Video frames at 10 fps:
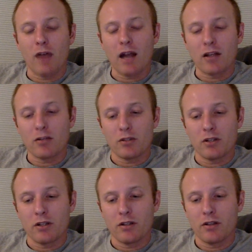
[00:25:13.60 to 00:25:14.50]
That is
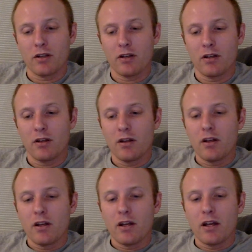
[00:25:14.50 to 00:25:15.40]
correct, Miss Honey
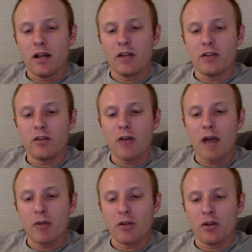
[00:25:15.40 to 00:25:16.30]
said.
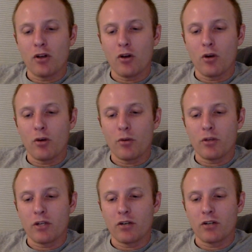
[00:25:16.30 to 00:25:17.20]
And do you happen to
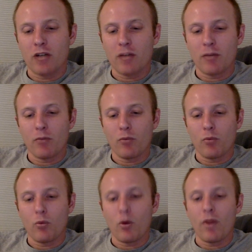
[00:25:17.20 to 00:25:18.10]
know what a particular
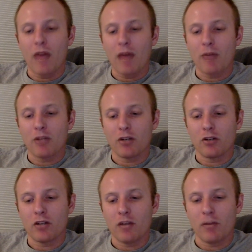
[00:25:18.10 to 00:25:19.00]
type of what
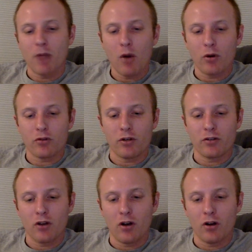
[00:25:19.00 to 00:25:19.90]
that particular type of
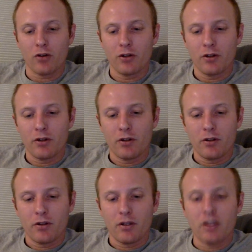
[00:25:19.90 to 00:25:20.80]
poetry is called?
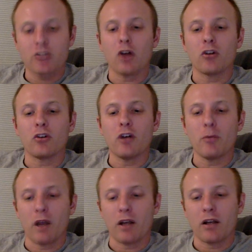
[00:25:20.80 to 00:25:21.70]
It's
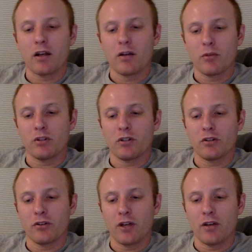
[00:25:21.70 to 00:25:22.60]
called a limerick.
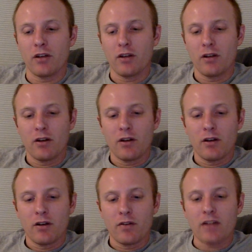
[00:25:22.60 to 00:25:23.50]
Matilda said.
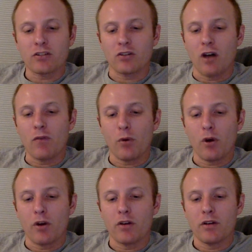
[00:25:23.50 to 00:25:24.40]
That's a
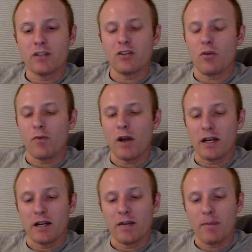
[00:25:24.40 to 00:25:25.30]
lovely one. It's
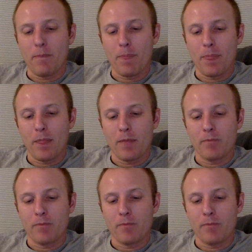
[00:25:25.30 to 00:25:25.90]
so funny.